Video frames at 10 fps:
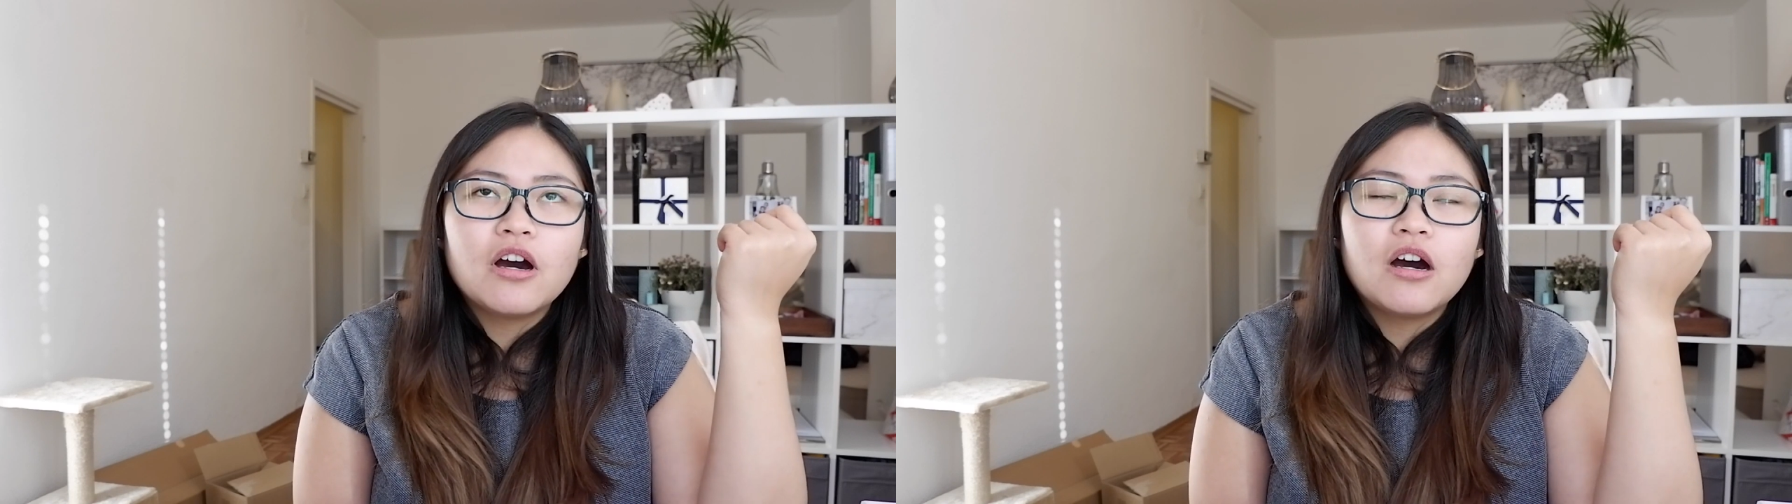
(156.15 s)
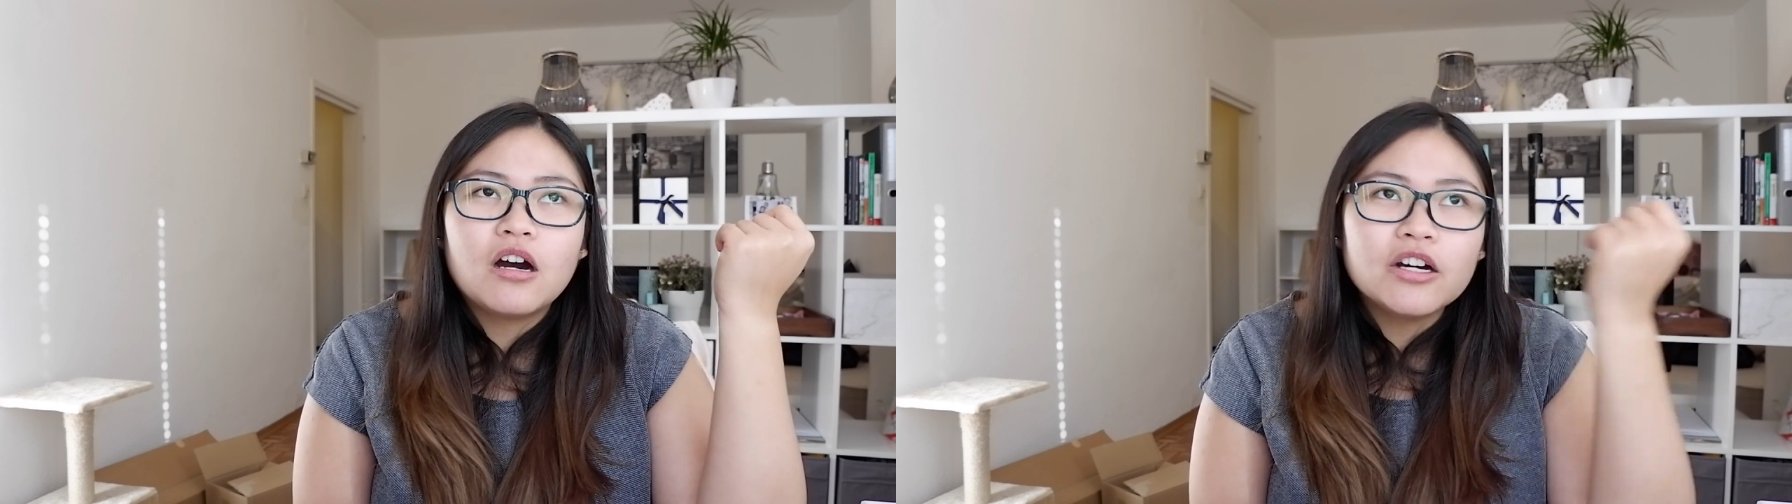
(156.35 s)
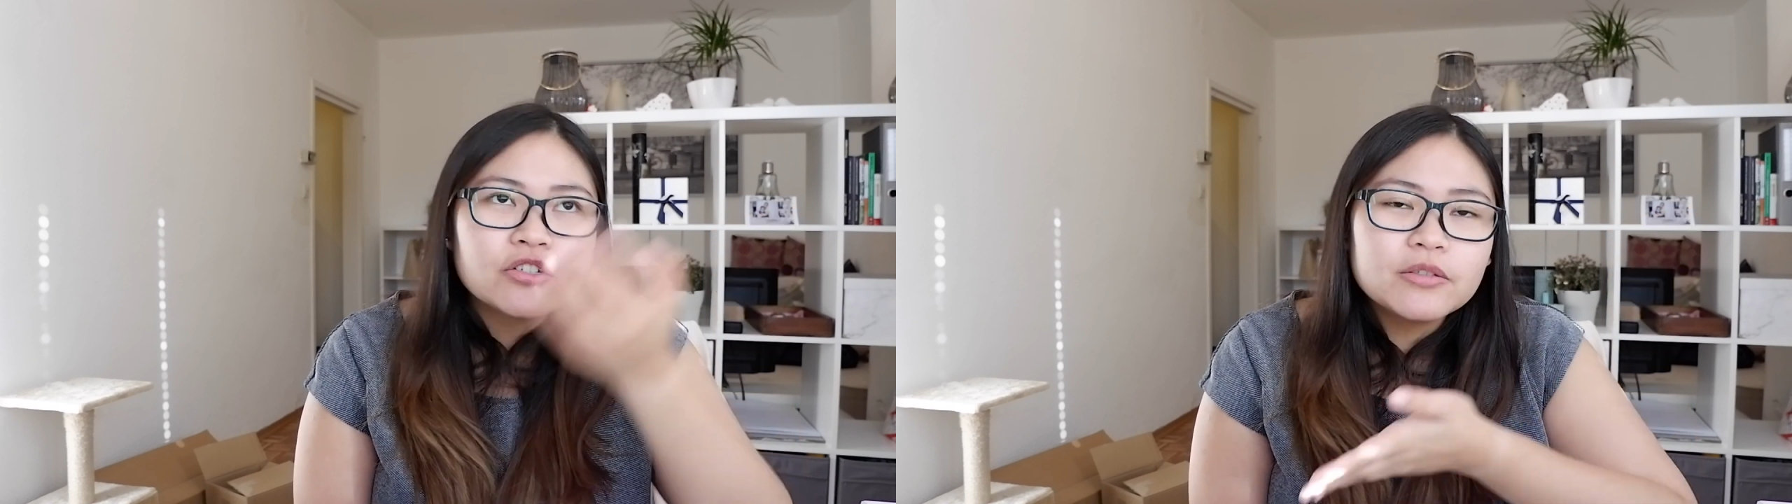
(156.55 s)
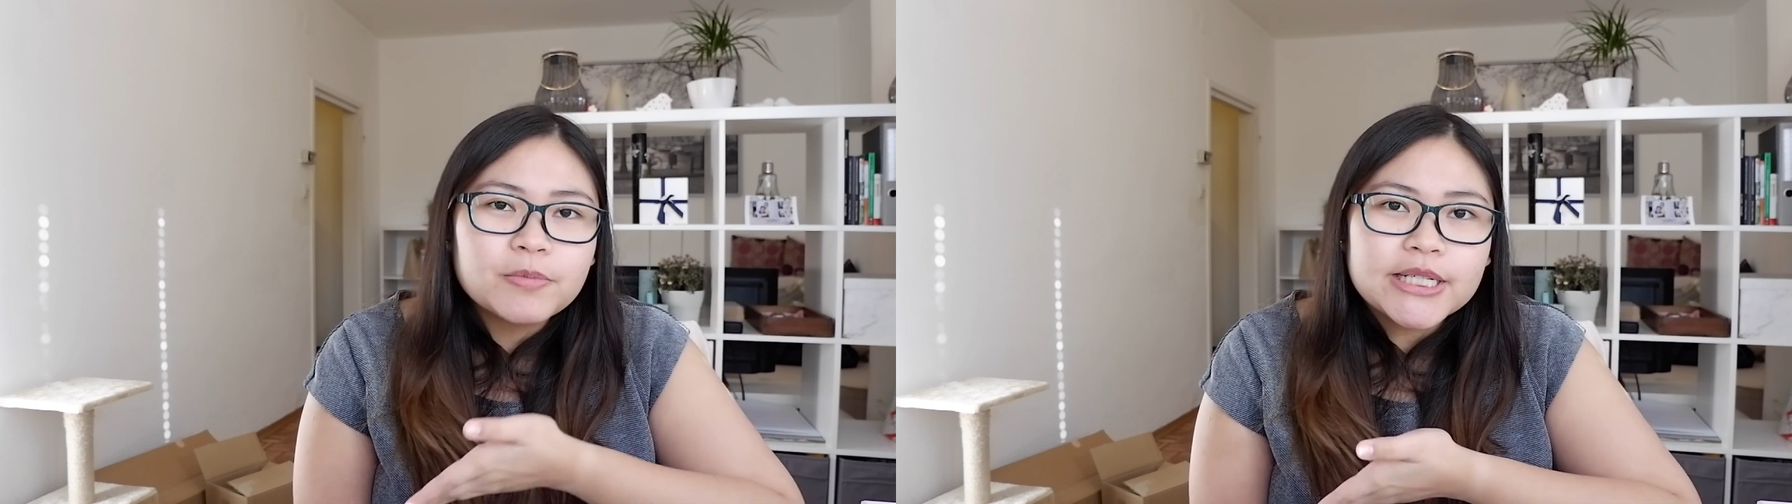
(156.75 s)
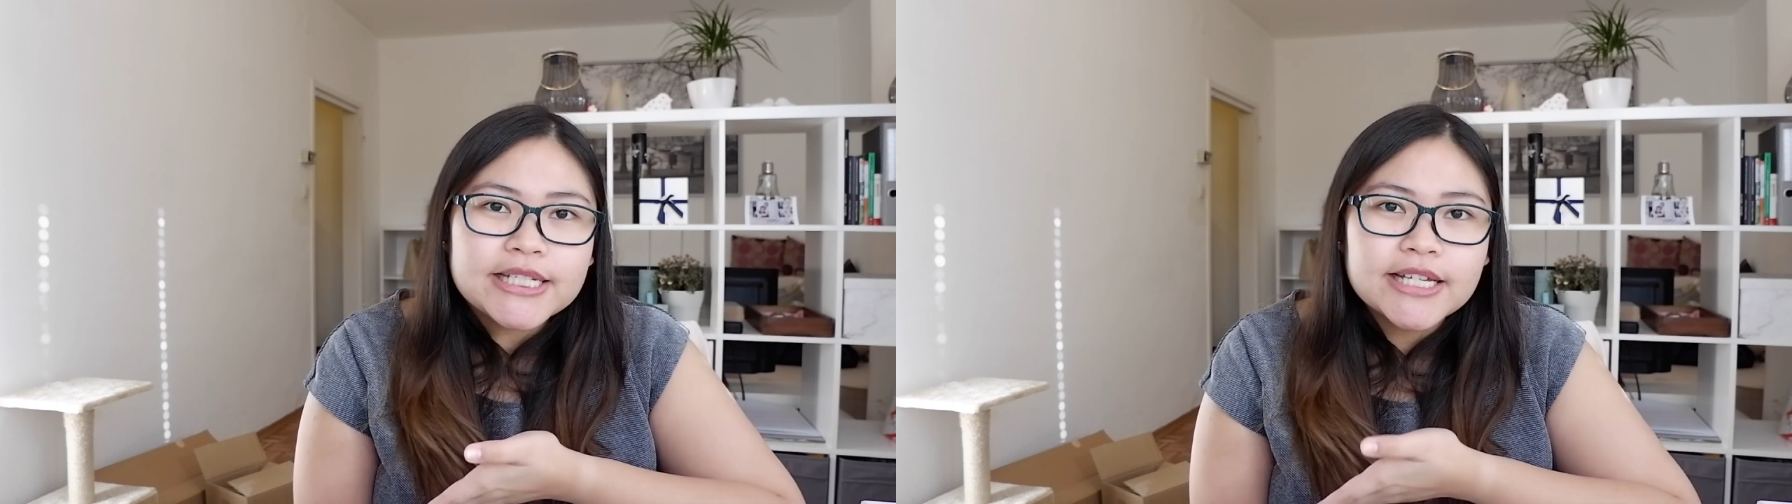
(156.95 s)

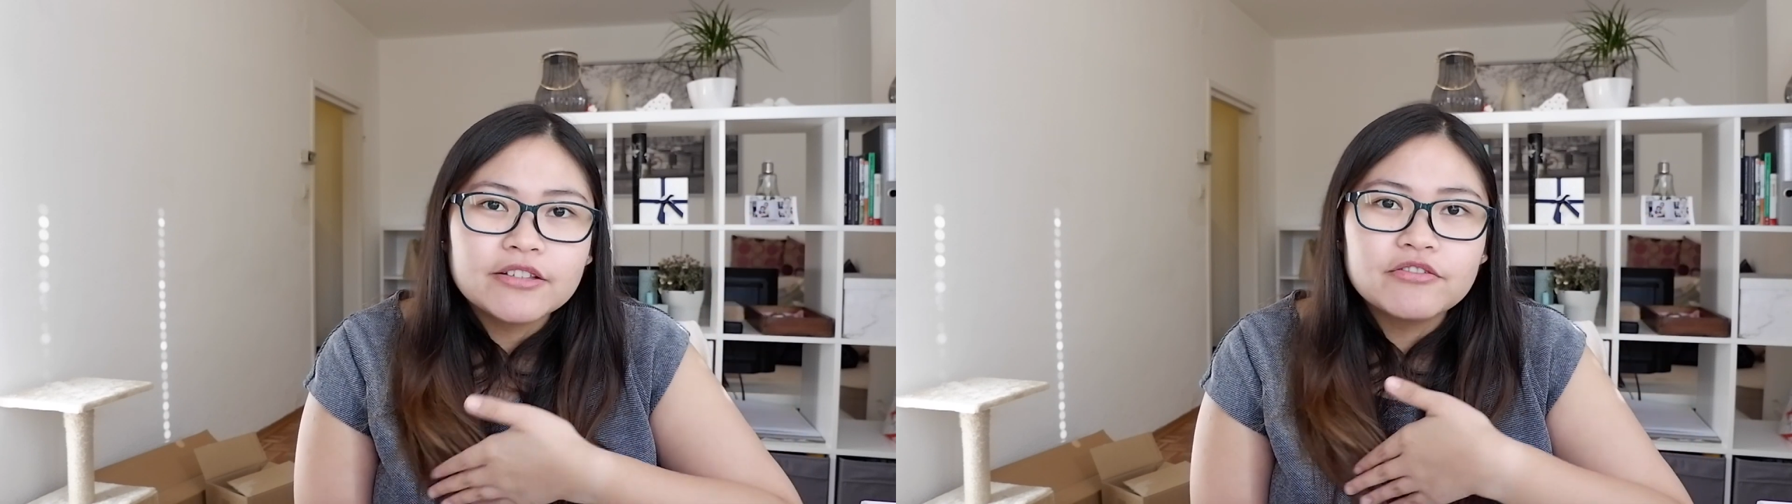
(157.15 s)
100%